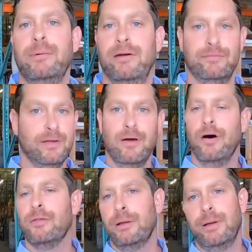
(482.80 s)
We have
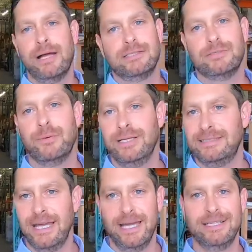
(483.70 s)
all the way back to
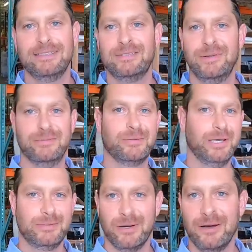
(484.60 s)
2010, we have
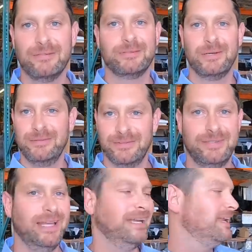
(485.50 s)
2012 and
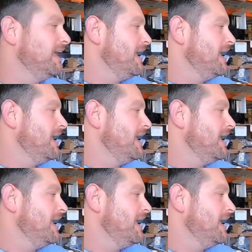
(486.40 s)
2015,